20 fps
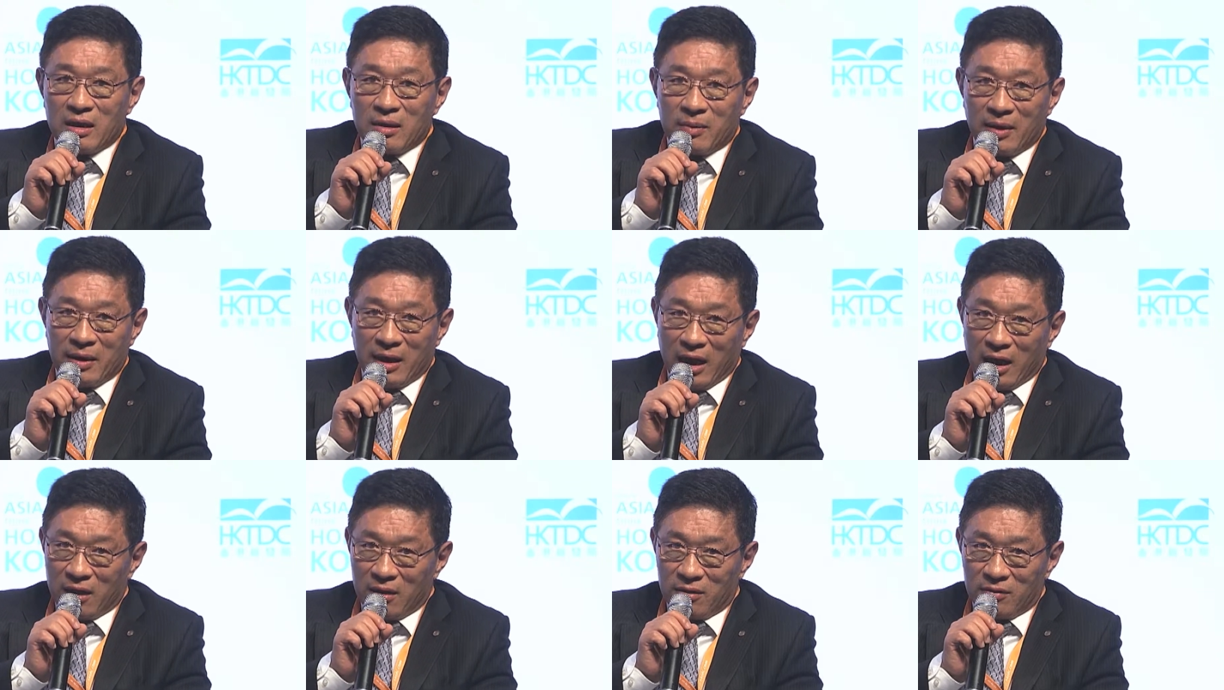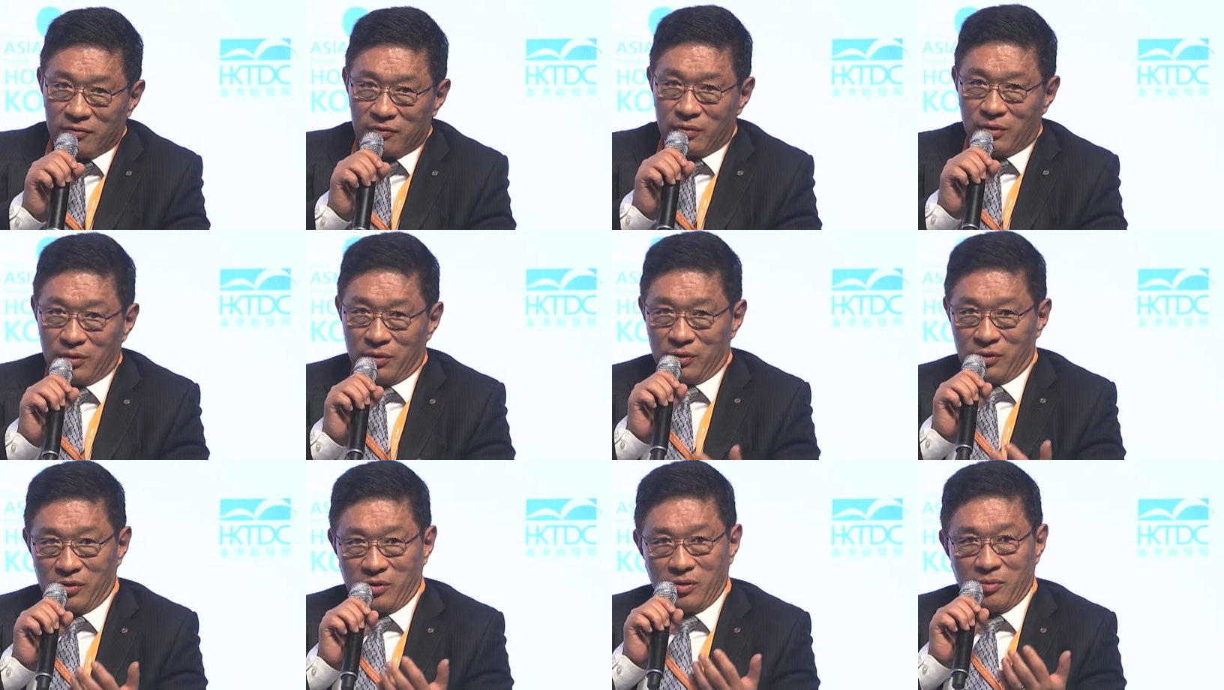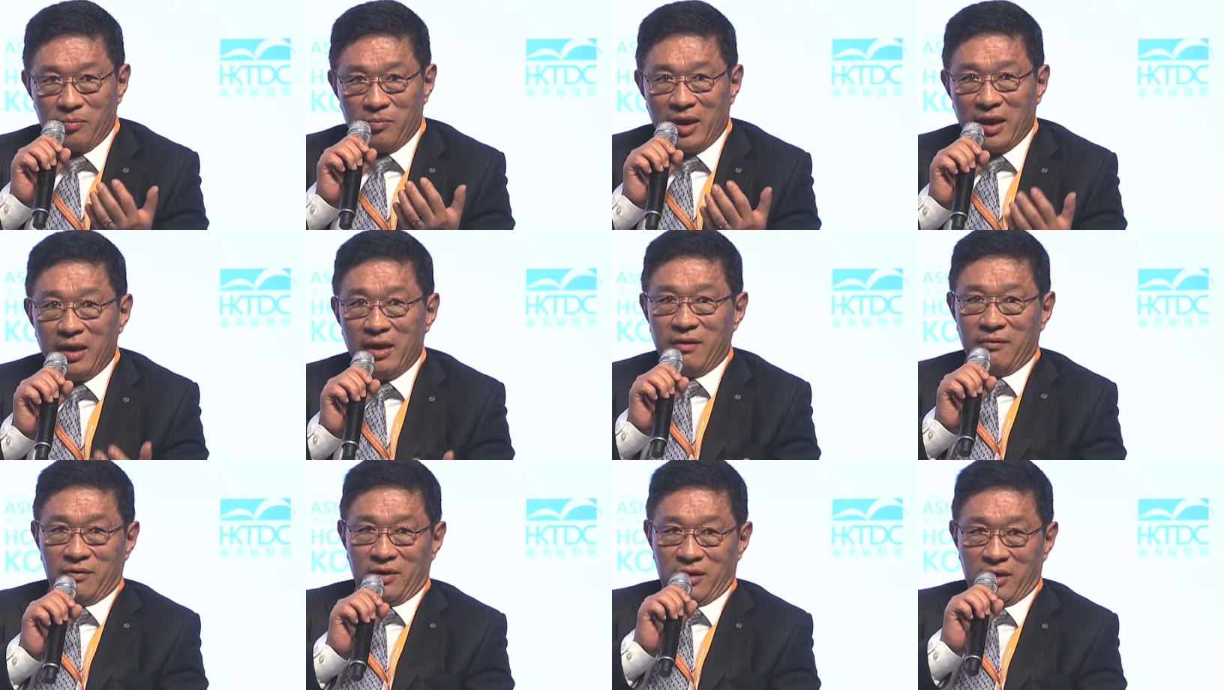But now, of course,
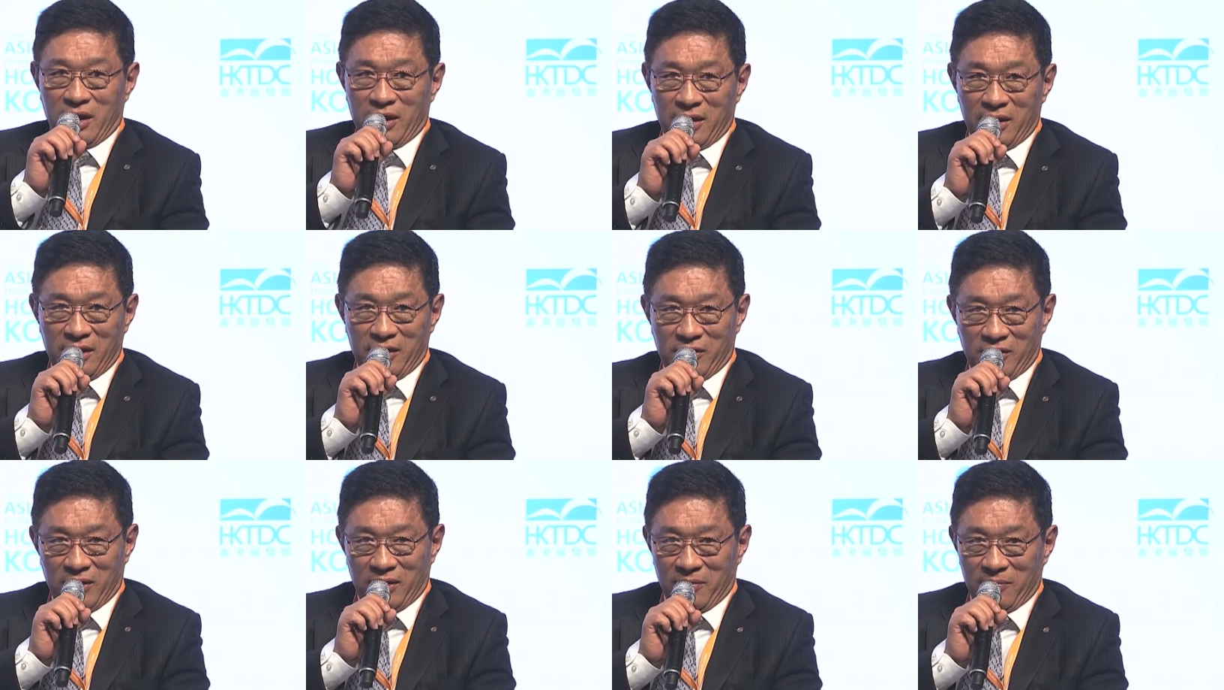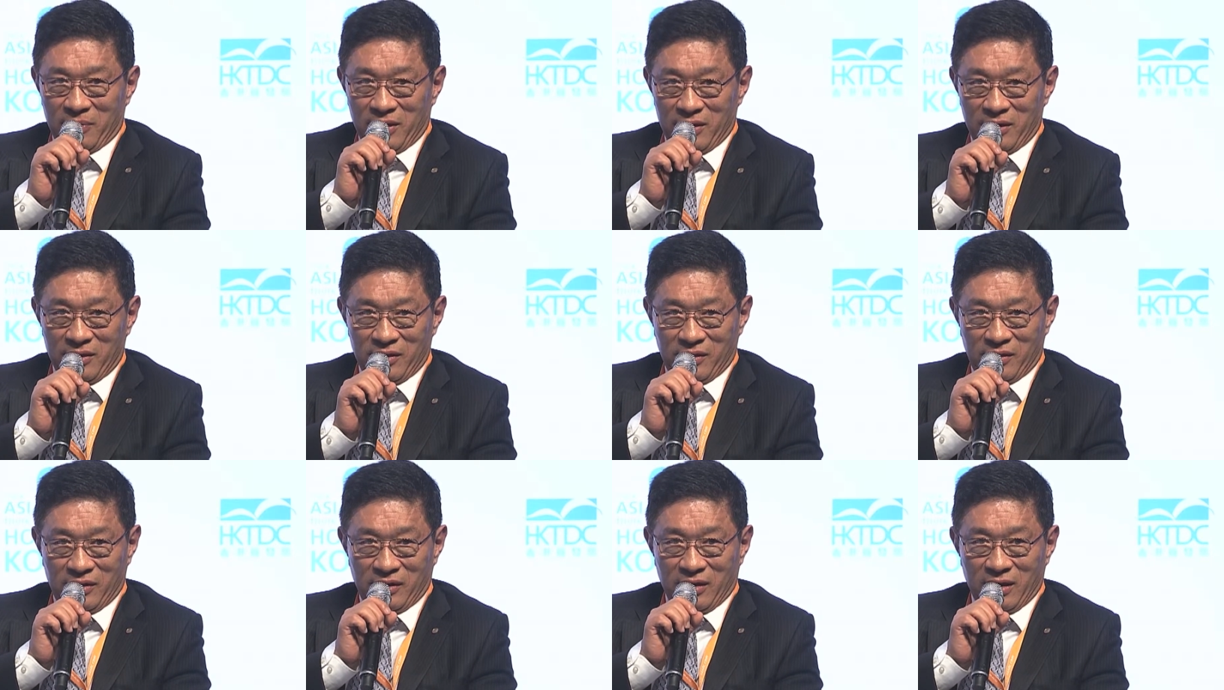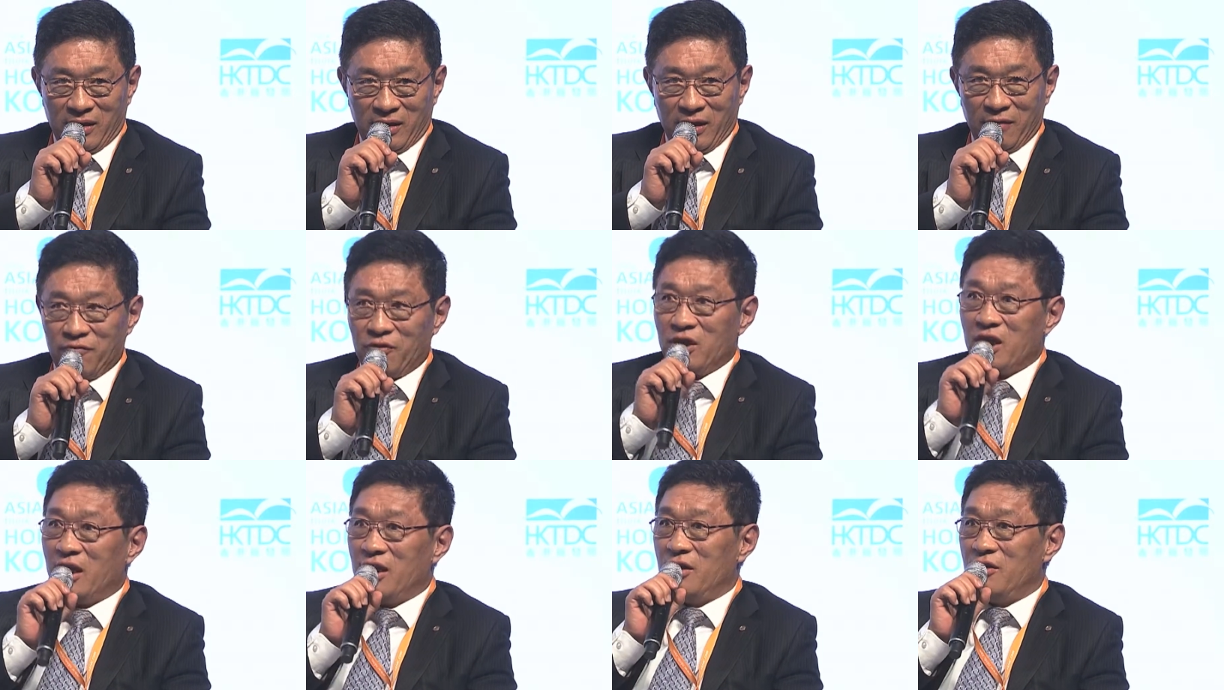many of the Chinese companies have
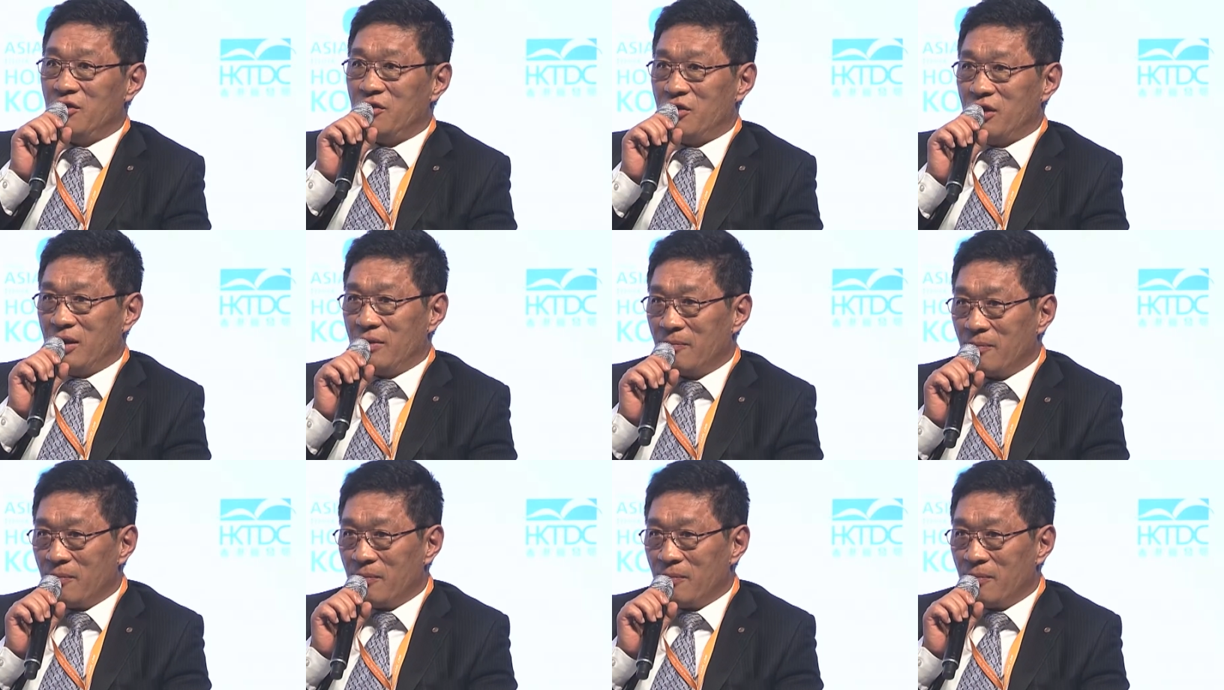changed.